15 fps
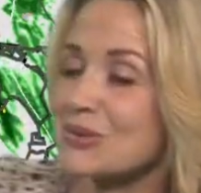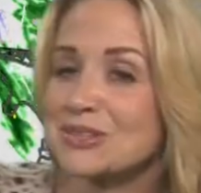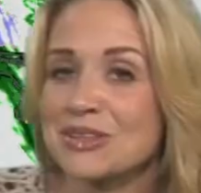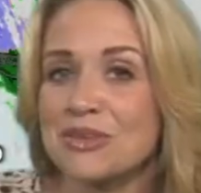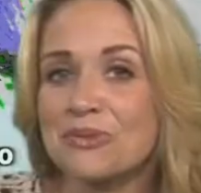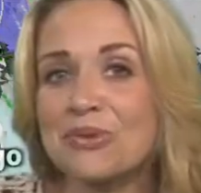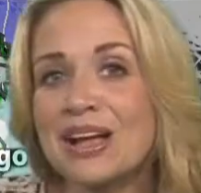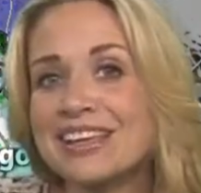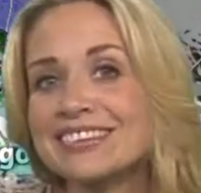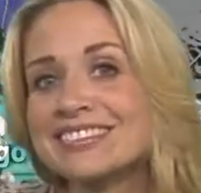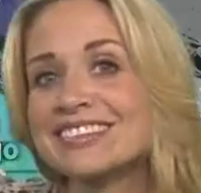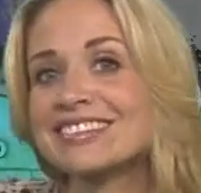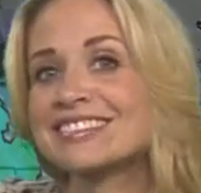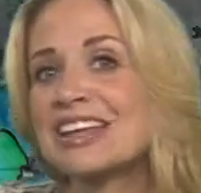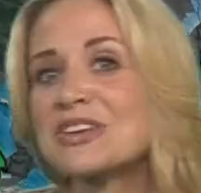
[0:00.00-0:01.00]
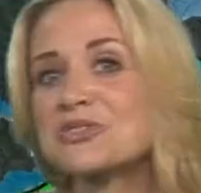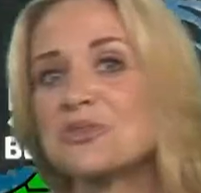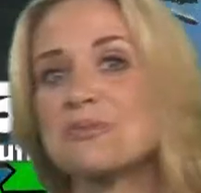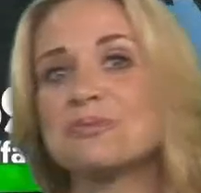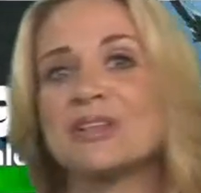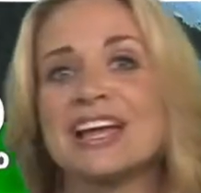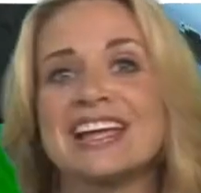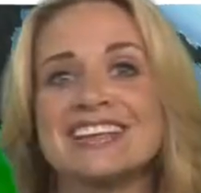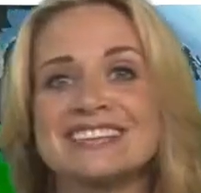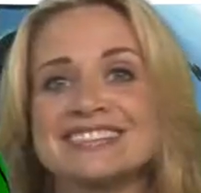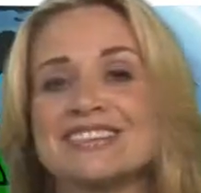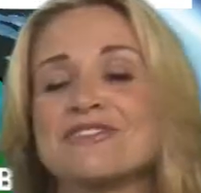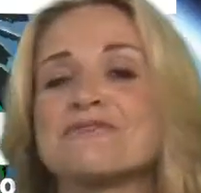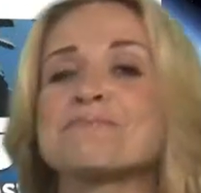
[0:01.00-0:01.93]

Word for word: to the west, the central plains,